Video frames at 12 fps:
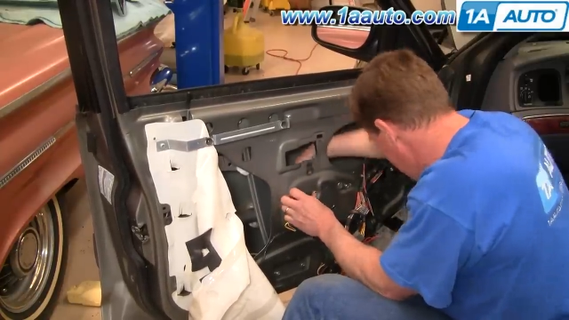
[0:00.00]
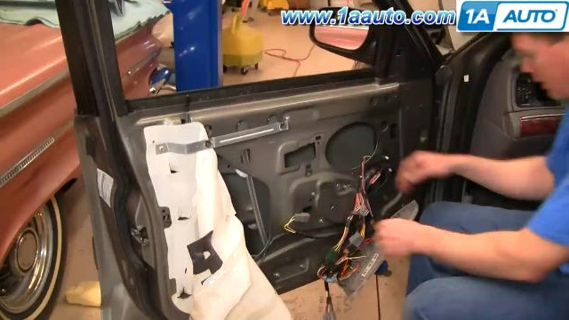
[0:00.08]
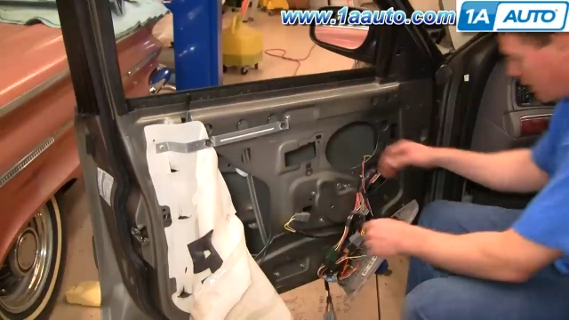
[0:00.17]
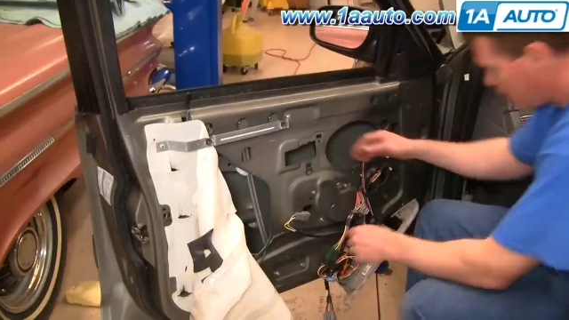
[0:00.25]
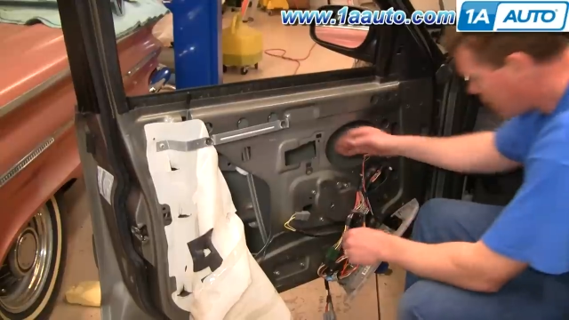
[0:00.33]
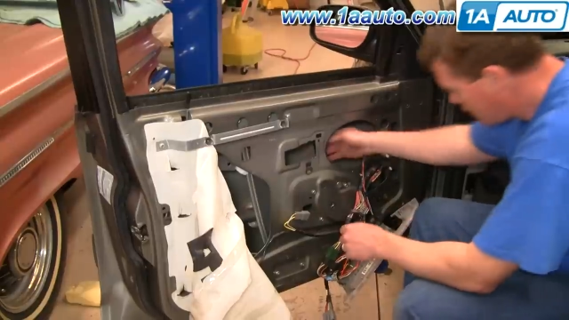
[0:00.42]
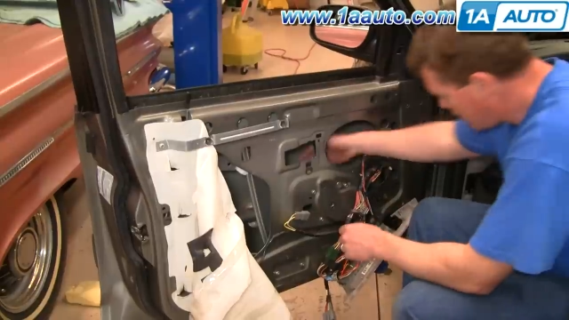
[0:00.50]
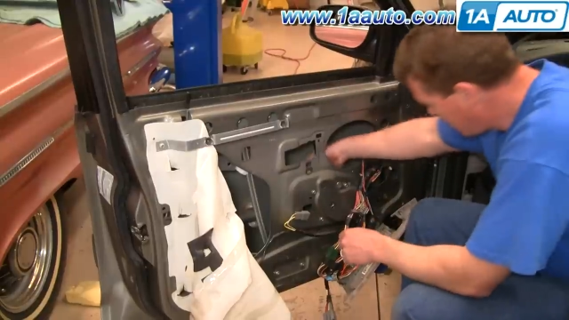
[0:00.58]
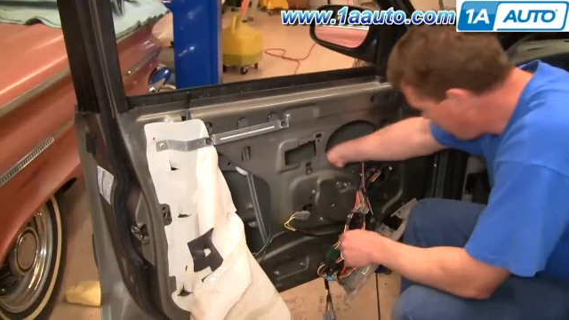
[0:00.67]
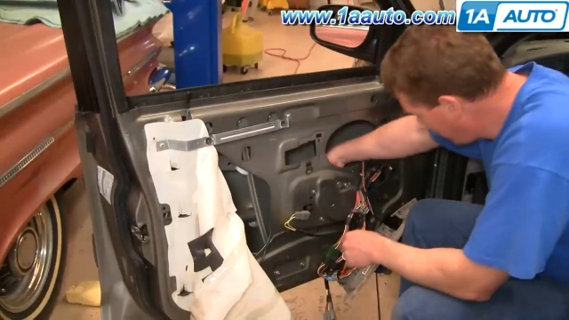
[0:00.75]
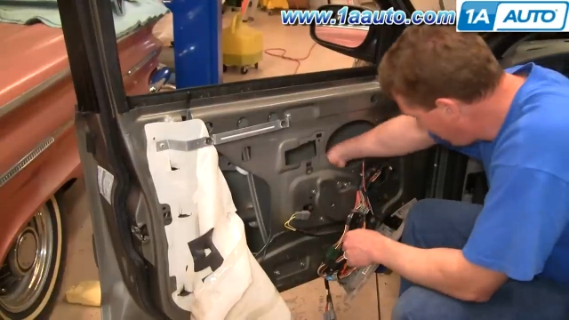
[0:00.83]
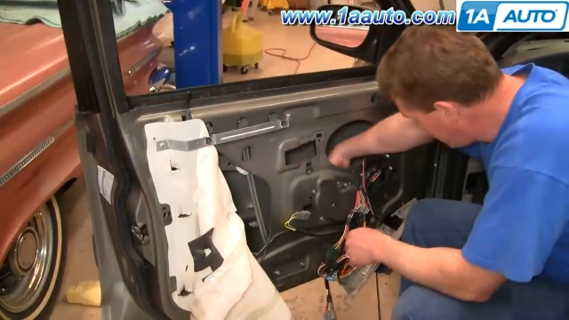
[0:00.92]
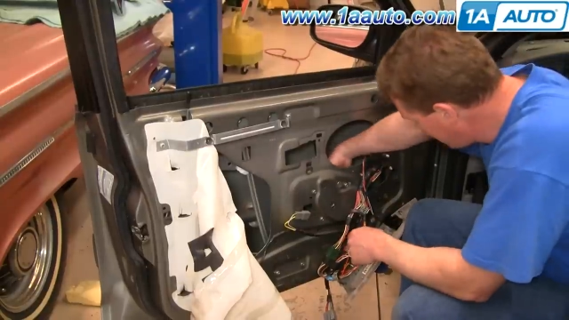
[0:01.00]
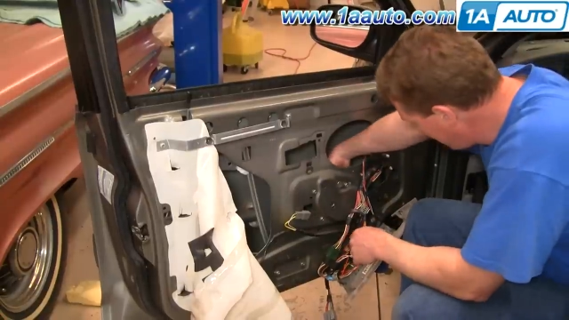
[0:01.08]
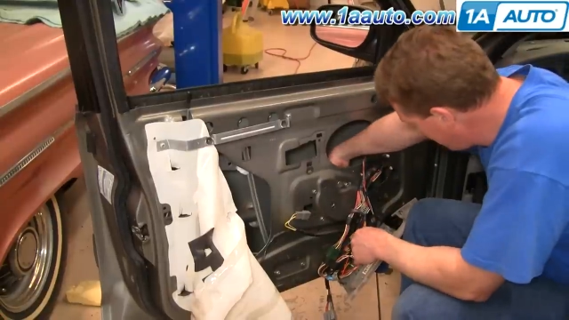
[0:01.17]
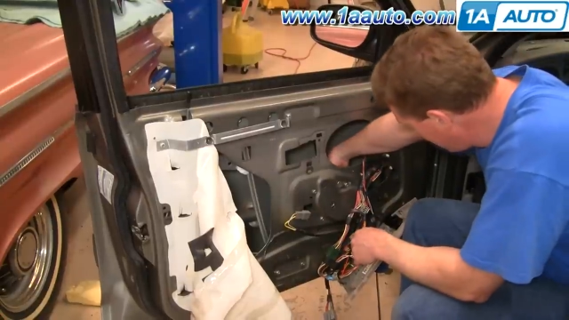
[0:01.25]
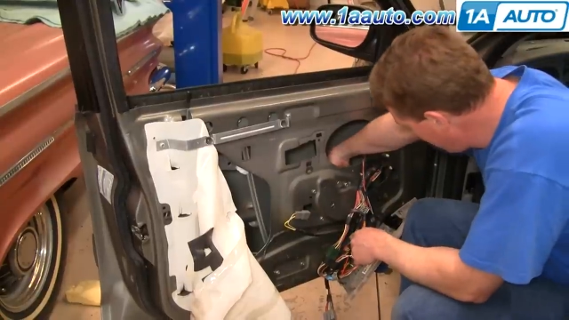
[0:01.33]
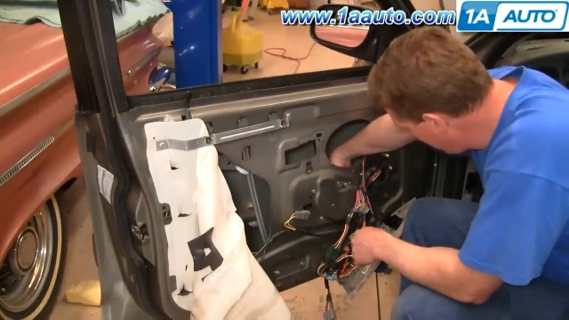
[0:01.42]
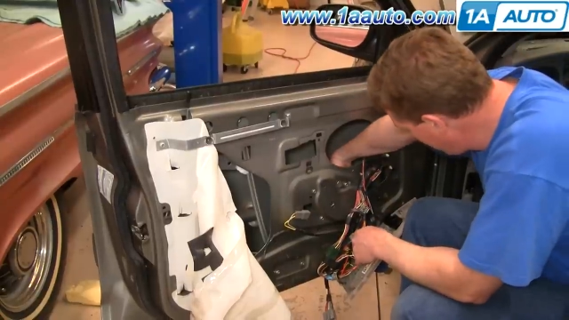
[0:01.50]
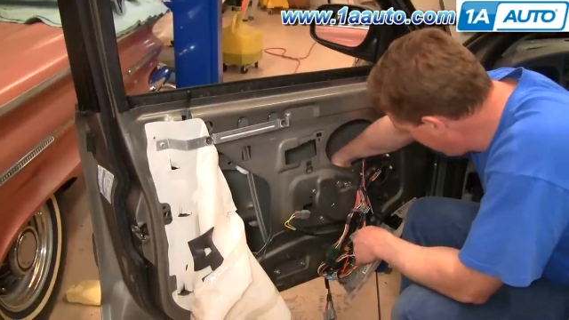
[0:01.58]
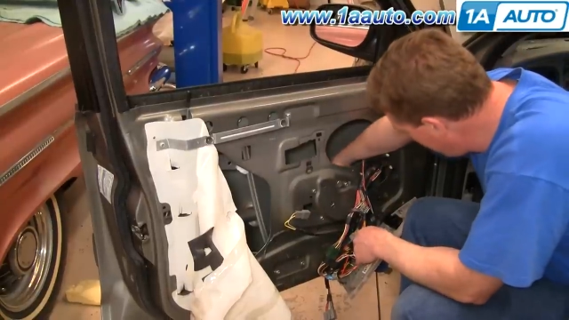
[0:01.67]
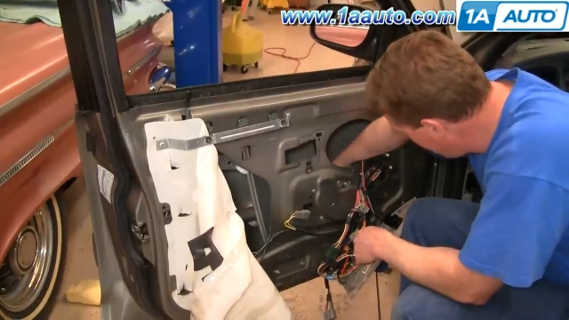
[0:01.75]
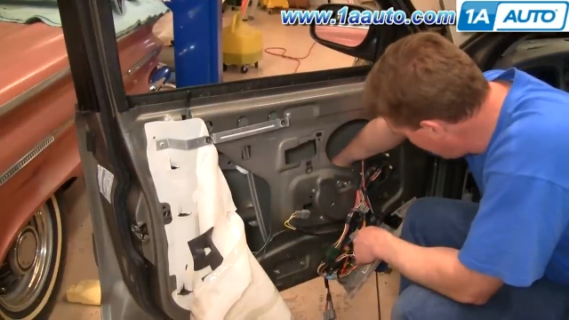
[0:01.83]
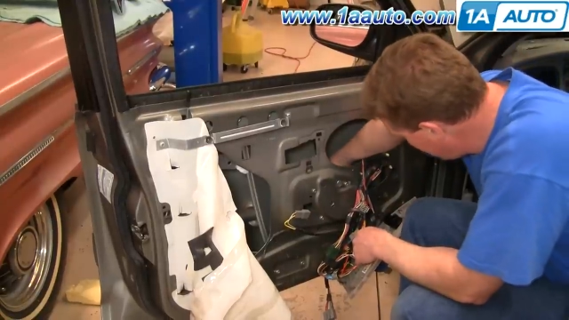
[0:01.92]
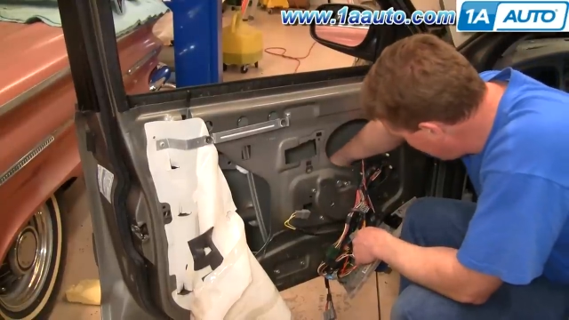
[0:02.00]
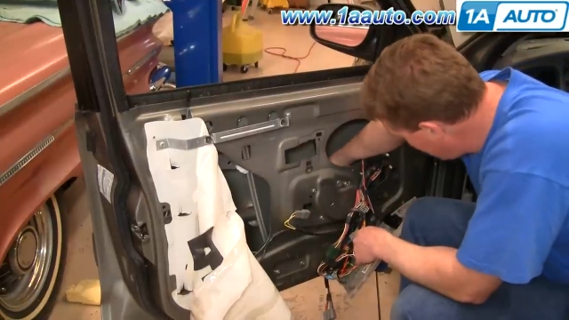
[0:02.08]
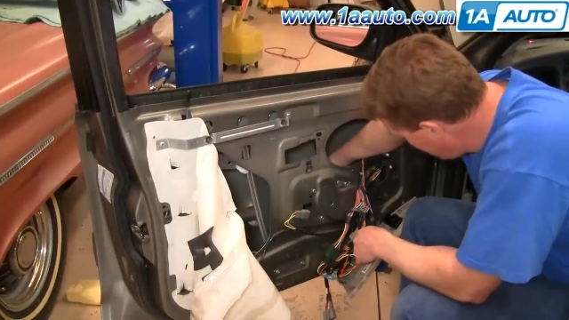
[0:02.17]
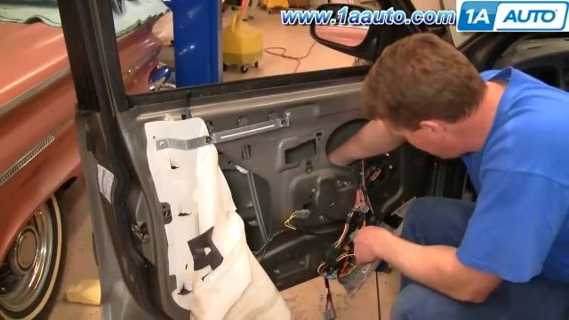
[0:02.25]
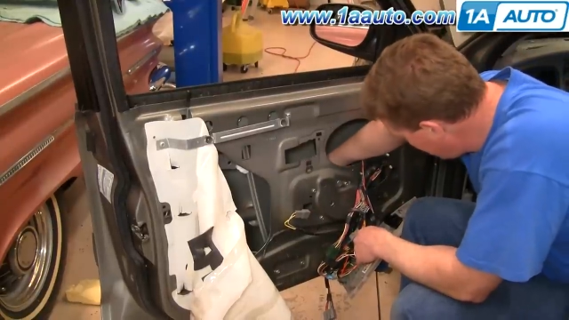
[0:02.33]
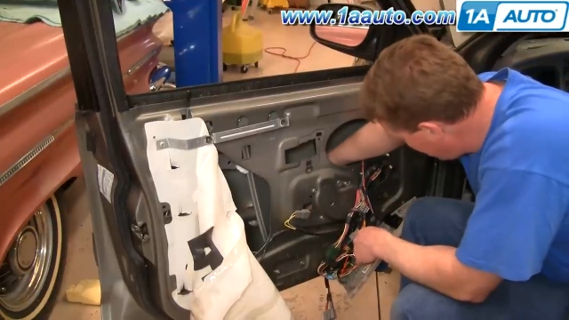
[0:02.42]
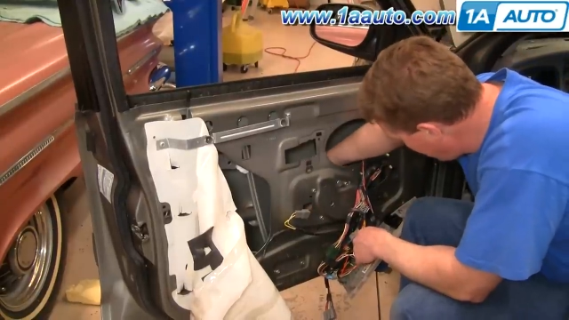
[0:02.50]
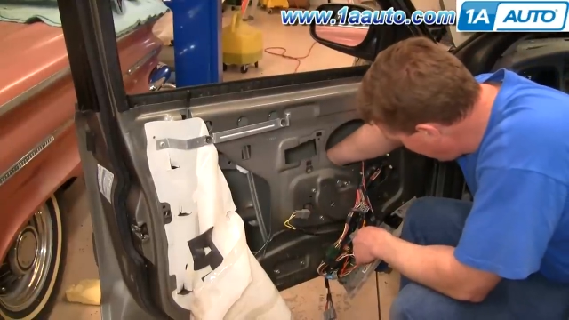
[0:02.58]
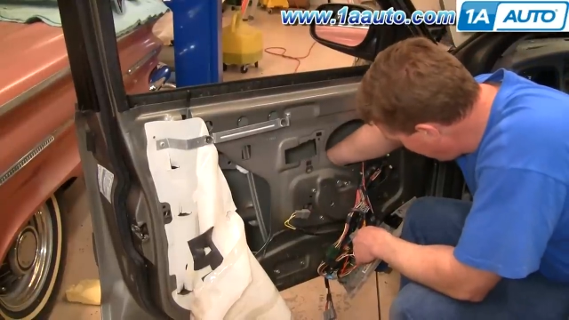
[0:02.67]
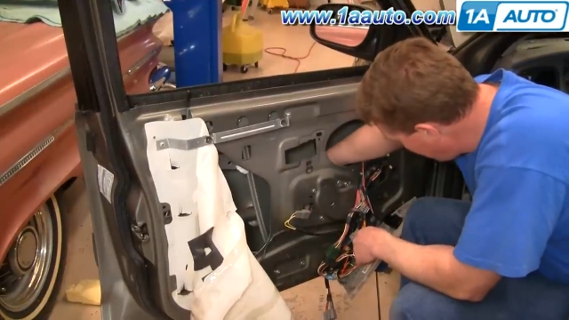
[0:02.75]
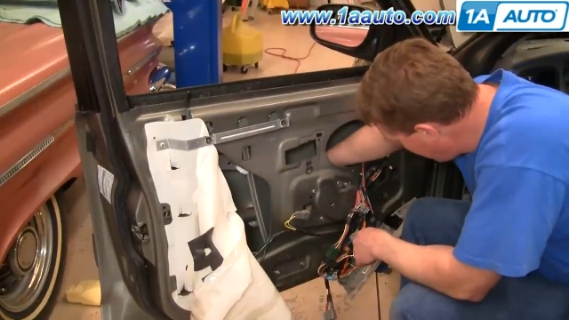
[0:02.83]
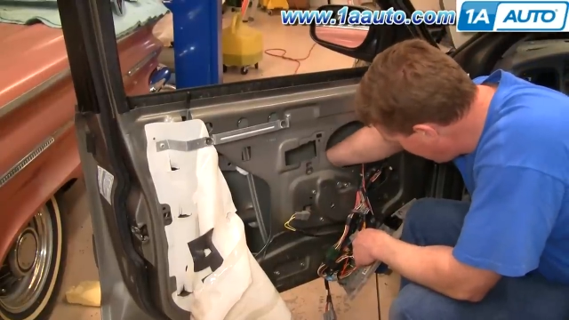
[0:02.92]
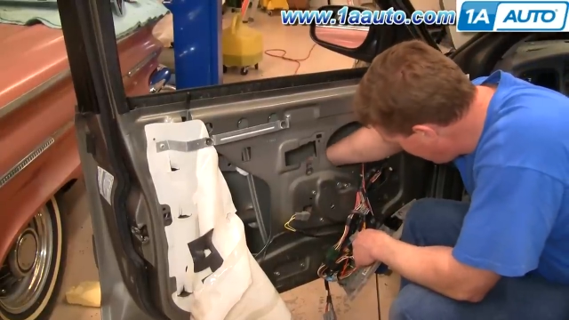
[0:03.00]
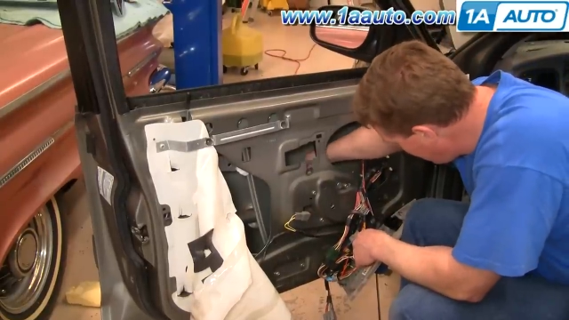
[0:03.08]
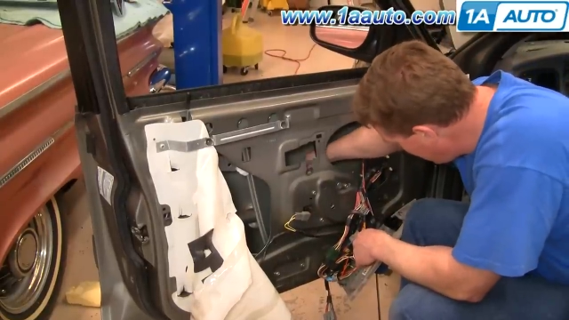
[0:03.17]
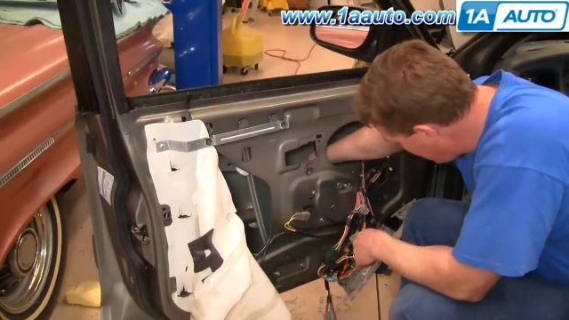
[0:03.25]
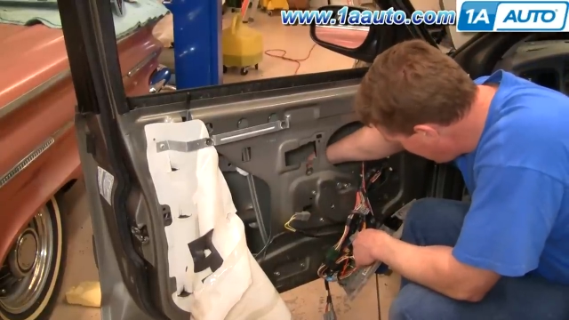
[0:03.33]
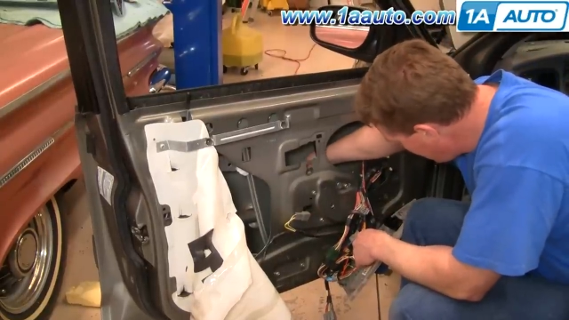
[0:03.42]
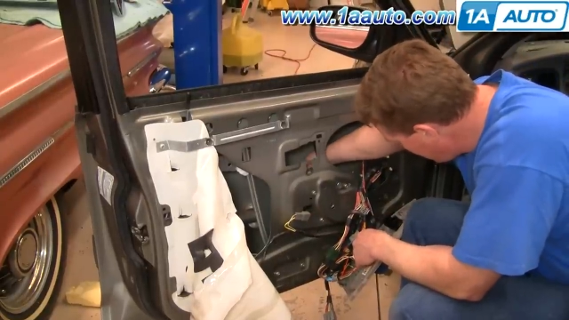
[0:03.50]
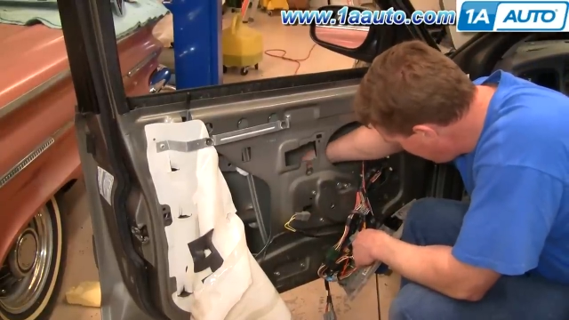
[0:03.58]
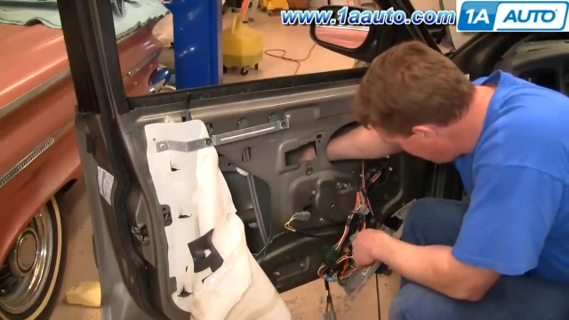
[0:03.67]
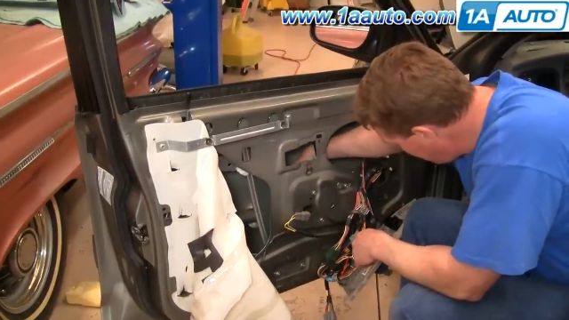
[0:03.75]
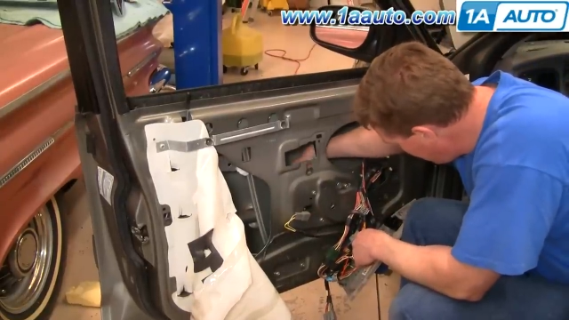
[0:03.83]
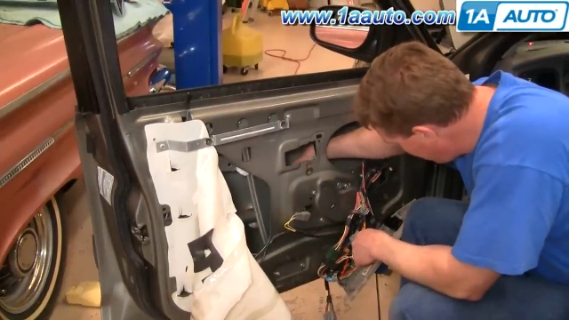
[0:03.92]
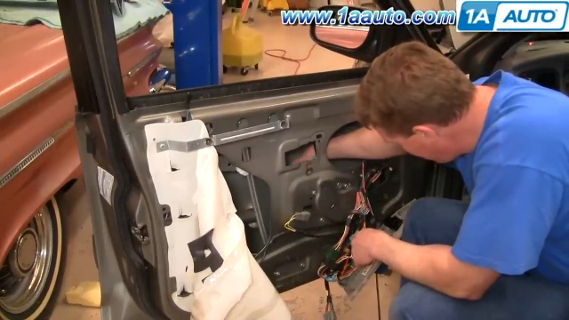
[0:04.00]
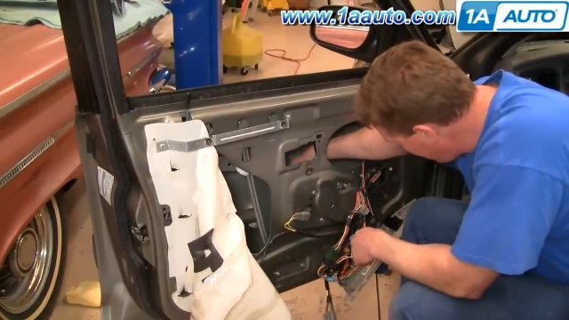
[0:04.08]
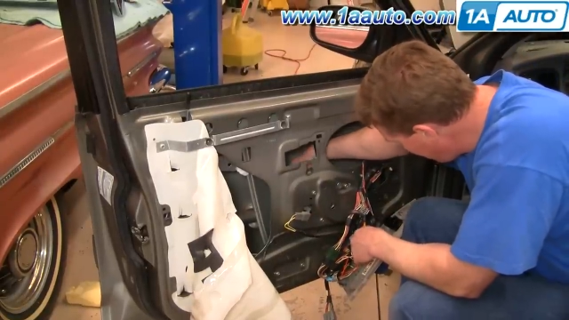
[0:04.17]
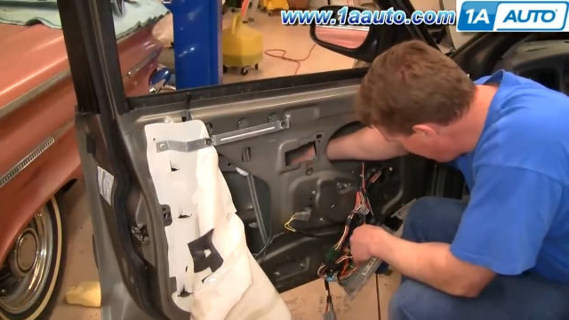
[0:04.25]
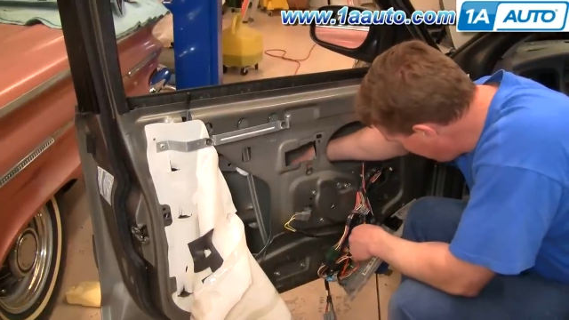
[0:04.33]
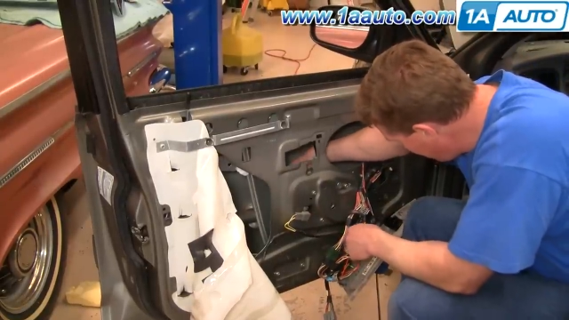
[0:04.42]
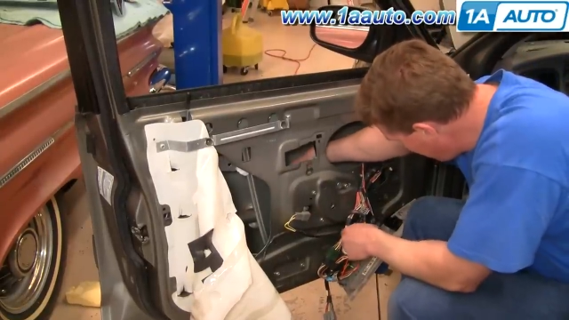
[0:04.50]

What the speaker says: No face is visible, so there are no lips to read.